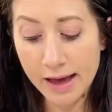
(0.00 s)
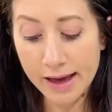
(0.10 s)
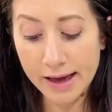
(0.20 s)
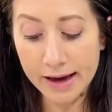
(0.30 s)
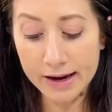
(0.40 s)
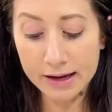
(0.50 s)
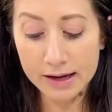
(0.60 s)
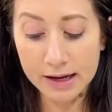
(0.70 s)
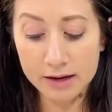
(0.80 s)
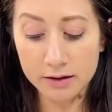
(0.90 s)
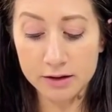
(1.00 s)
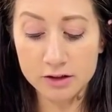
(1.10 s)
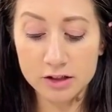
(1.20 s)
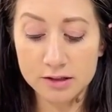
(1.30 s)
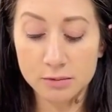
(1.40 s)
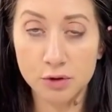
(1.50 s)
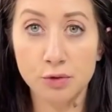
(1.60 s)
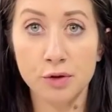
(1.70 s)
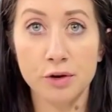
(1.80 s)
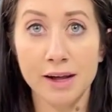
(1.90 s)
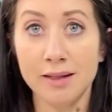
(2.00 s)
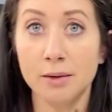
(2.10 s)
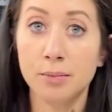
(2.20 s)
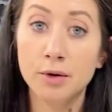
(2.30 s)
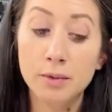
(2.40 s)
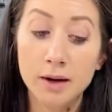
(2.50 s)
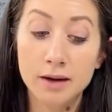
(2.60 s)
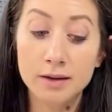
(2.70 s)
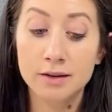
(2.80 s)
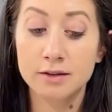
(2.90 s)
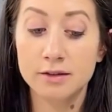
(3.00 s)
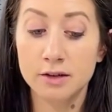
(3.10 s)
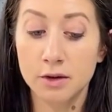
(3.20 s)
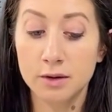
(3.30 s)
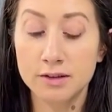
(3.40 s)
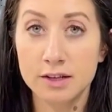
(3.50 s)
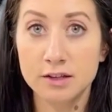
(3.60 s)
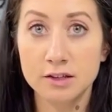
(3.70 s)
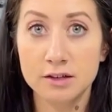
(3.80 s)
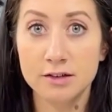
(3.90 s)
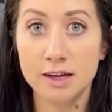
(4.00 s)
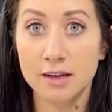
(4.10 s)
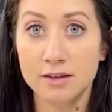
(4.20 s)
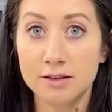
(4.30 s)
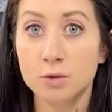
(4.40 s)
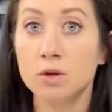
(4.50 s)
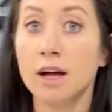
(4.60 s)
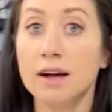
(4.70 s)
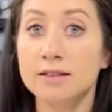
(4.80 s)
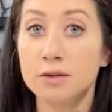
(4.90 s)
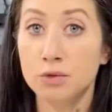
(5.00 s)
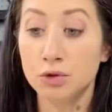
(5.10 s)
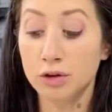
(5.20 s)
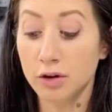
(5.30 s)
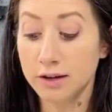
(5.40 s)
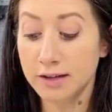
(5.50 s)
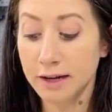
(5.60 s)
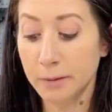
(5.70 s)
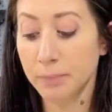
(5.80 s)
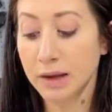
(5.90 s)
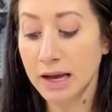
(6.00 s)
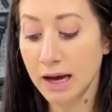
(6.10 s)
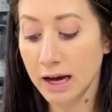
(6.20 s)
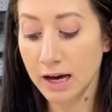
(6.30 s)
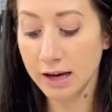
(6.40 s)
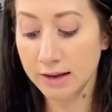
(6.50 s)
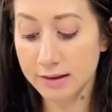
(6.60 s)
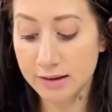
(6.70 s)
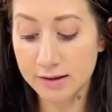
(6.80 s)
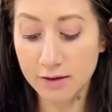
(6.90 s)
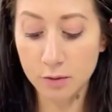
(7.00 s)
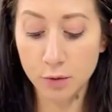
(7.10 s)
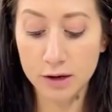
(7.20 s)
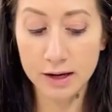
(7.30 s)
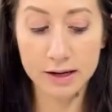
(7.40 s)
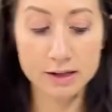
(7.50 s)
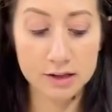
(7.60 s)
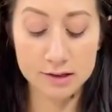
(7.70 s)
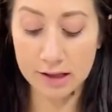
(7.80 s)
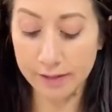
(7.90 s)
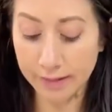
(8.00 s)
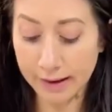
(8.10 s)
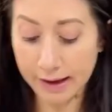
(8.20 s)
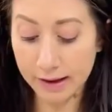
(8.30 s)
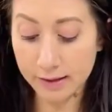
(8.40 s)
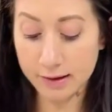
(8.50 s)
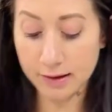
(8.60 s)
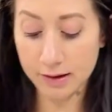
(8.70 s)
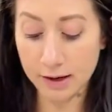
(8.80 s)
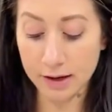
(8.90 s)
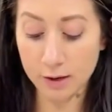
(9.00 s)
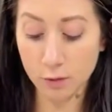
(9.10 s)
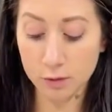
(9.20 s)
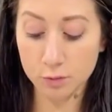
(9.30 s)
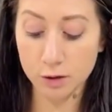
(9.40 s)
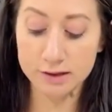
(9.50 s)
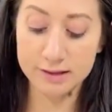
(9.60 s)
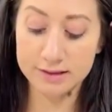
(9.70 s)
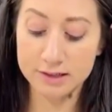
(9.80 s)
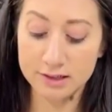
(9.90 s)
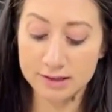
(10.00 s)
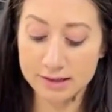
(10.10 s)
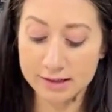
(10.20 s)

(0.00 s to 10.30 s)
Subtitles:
and it can handle energies up to 338 Lapua. So essentially they're saying this will last a really long time. It's 7.9 inches in length, 1.6 inches in